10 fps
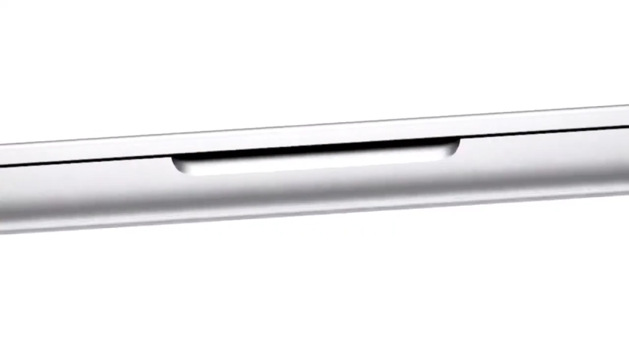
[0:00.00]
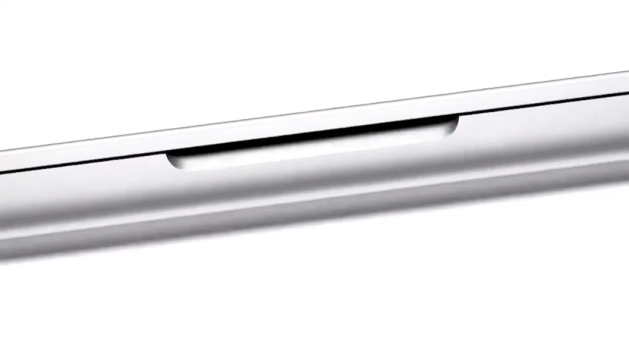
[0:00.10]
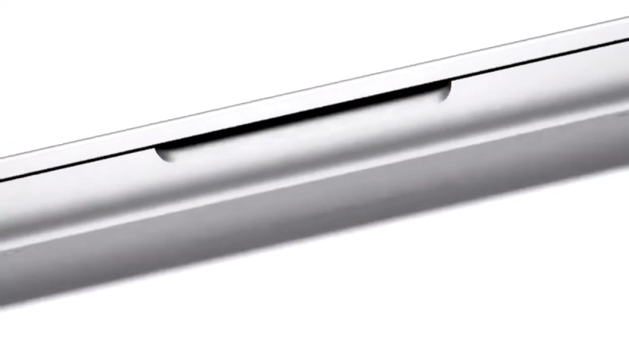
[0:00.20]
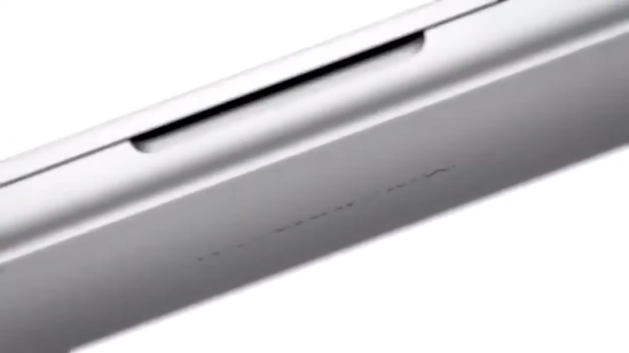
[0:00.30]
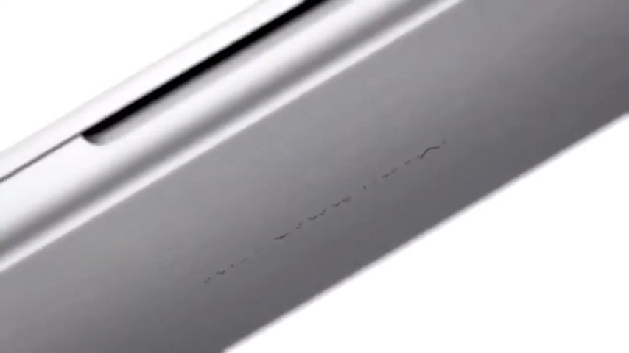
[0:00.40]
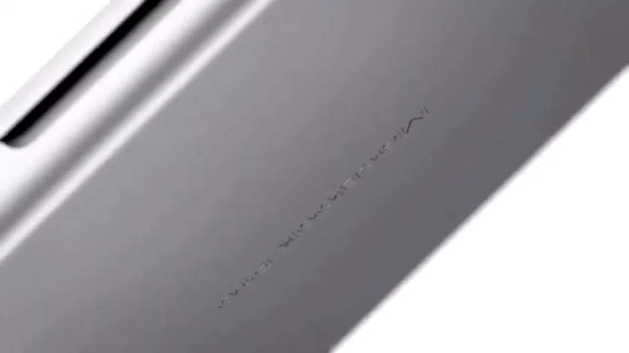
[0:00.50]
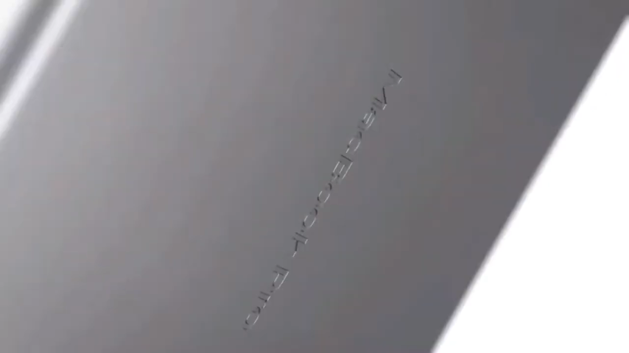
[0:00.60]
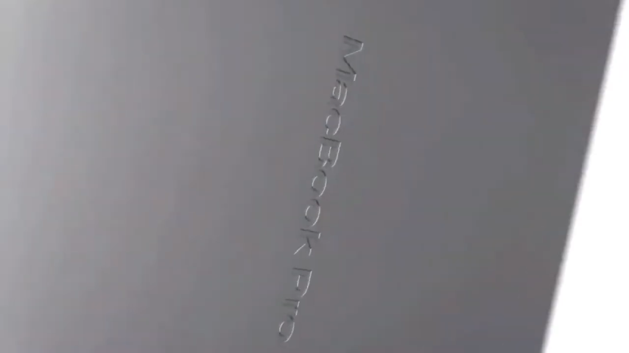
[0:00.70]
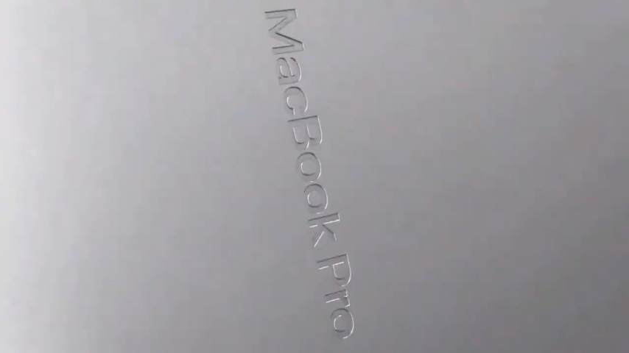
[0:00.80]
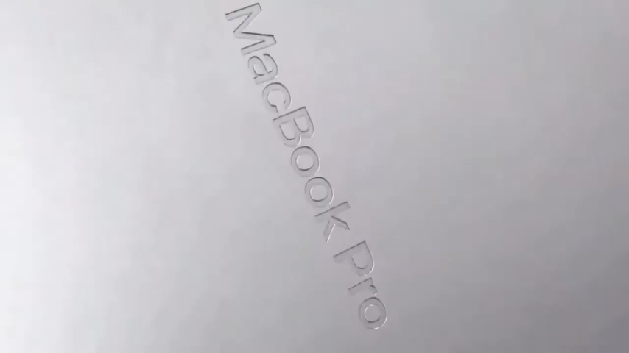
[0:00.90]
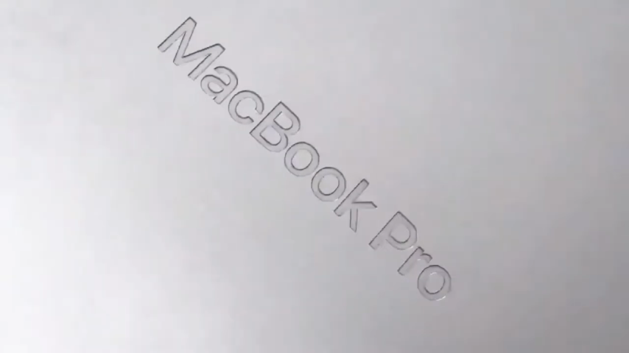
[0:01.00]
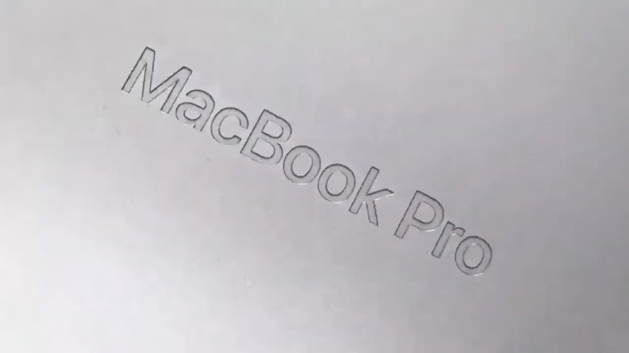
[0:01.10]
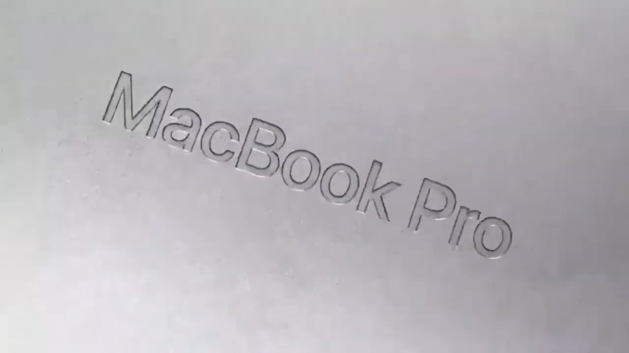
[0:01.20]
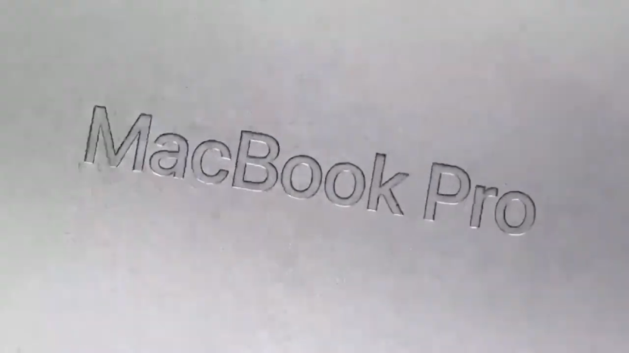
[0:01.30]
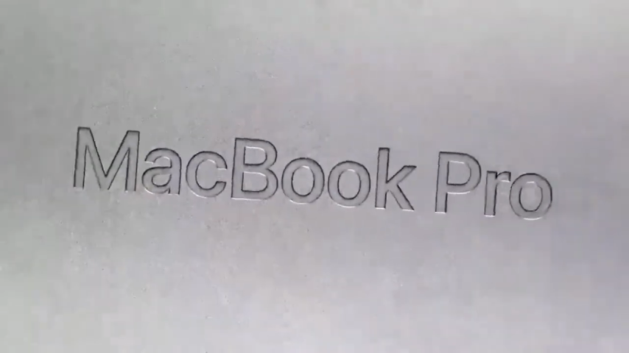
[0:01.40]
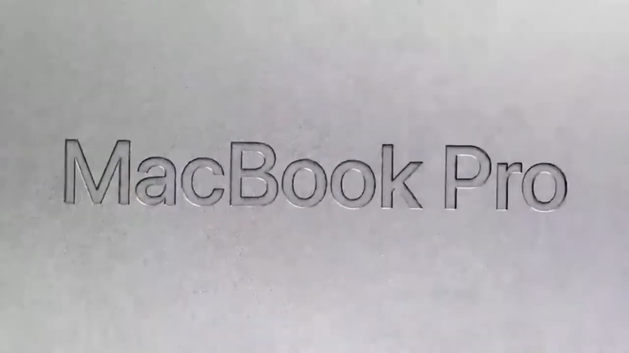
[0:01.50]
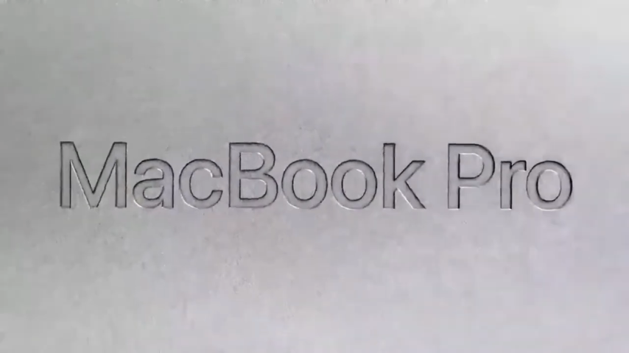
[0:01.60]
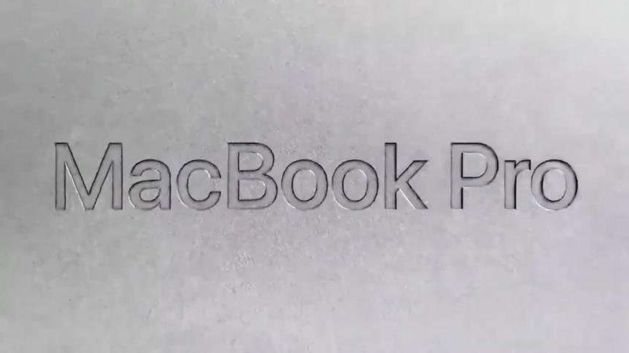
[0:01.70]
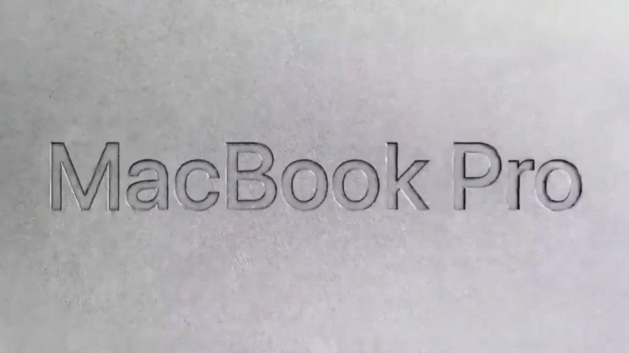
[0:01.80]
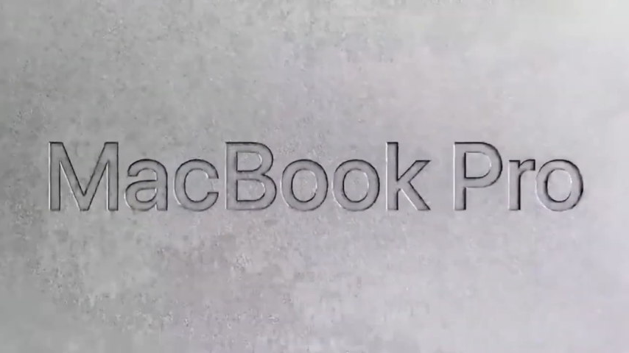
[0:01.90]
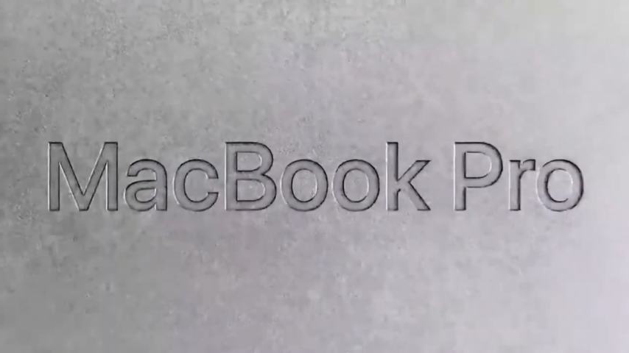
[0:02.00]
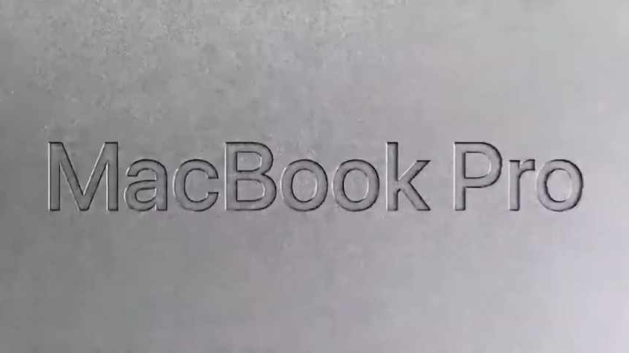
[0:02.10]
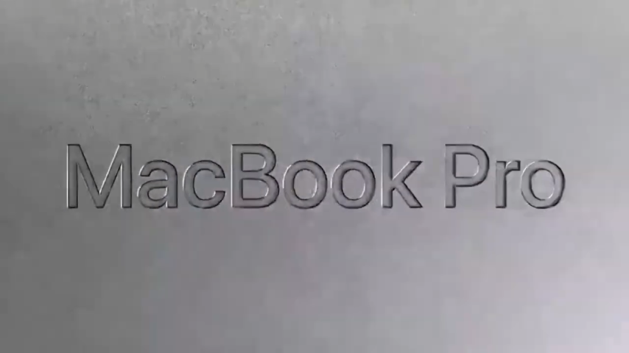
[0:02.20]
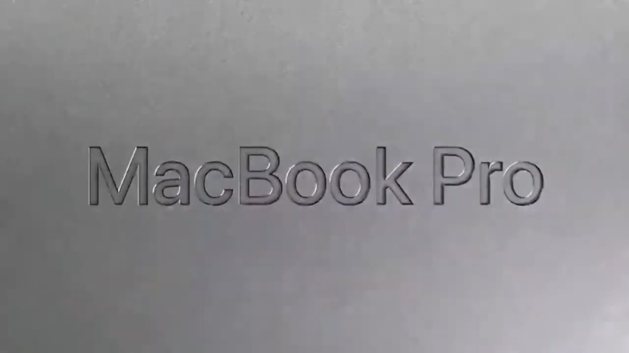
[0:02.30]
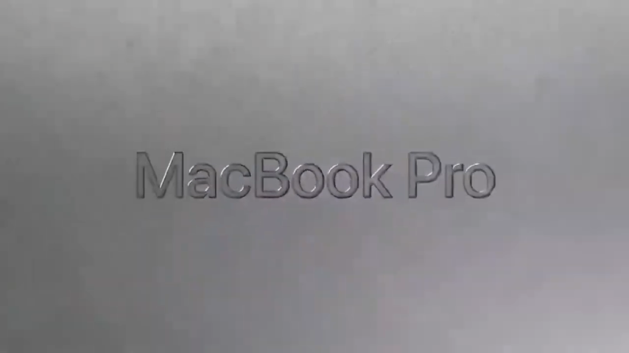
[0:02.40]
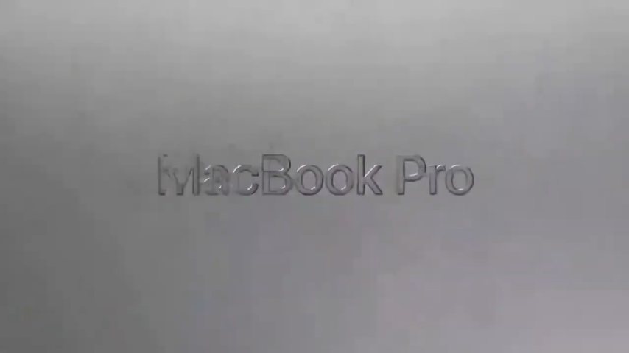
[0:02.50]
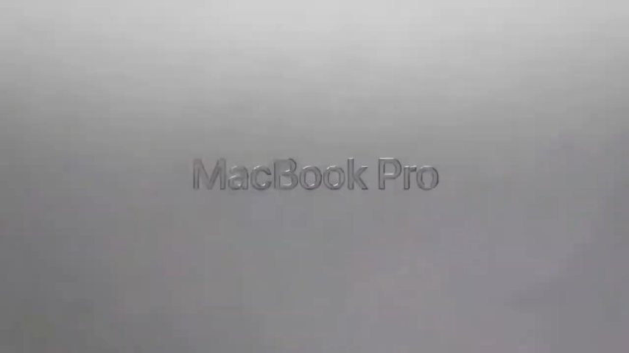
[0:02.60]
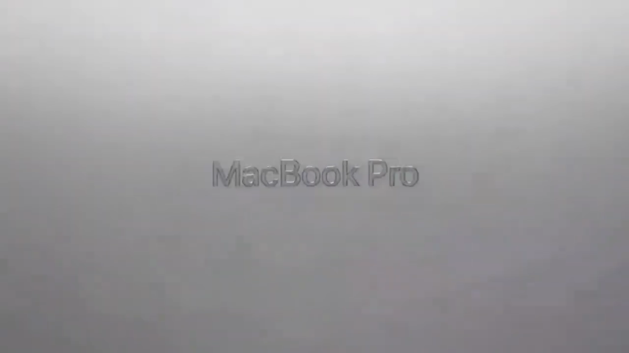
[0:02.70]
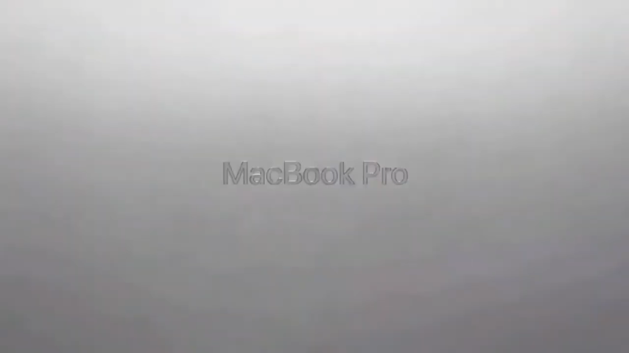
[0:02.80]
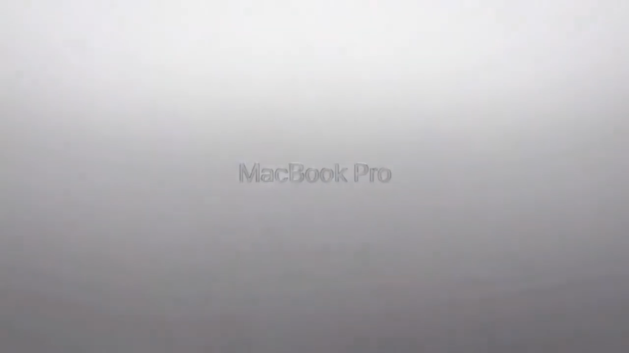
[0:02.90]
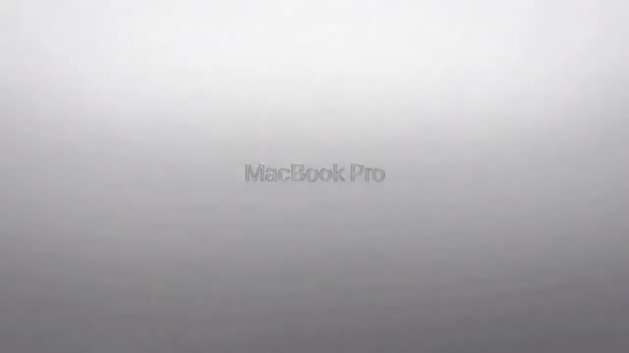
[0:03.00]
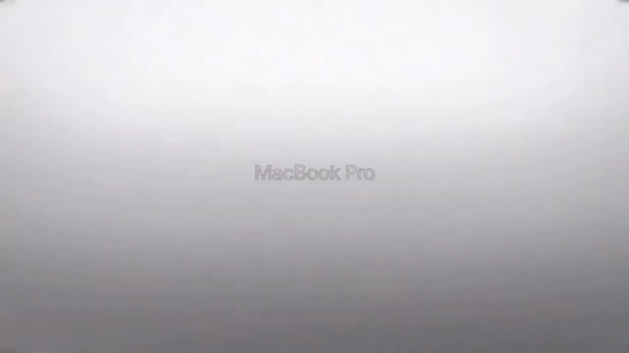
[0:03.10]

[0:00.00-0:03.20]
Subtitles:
Nobody's mouth can be seen.